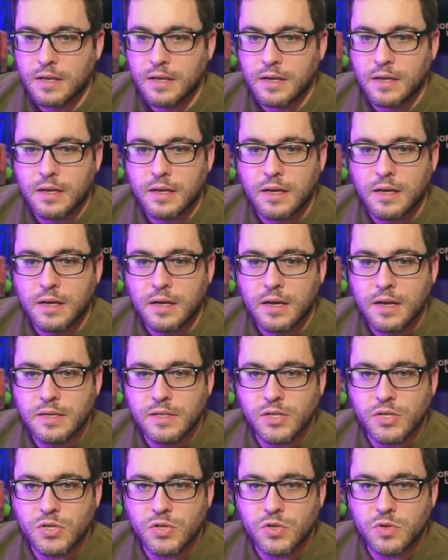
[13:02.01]
Uh,
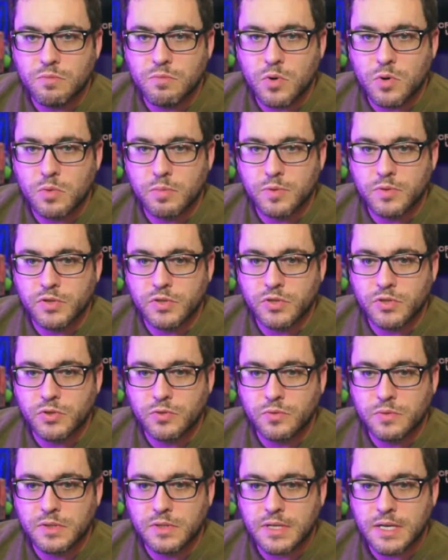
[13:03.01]
is a new mobile
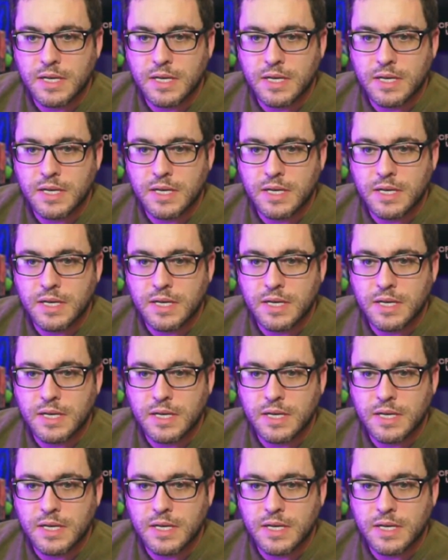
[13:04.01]
suit to